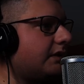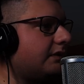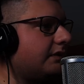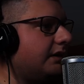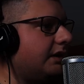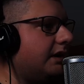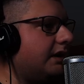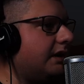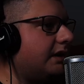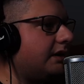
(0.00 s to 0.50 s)

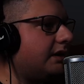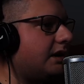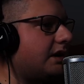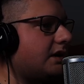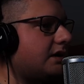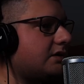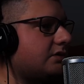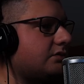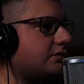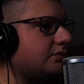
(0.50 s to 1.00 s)
And
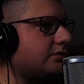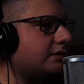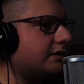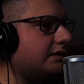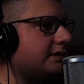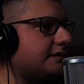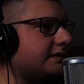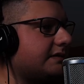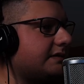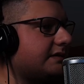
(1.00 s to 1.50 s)
now
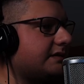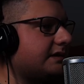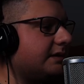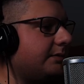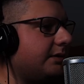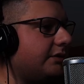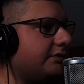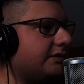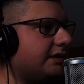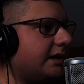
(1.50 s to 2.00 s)
it's
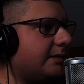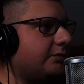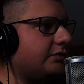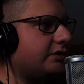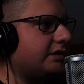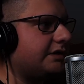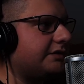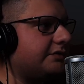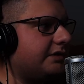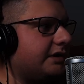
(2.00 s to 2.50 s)
about time to
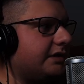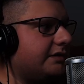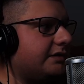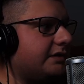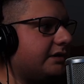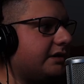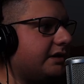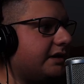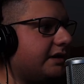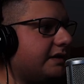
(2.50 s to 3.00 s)
hit render
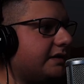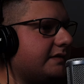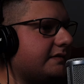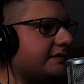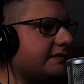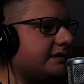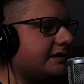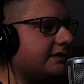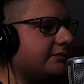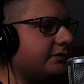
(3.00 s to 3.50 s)
and
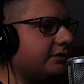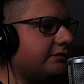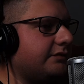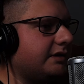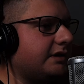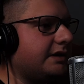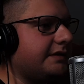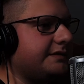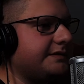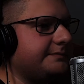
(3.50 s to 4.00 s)
see what we
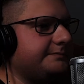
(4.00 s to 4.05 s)
got.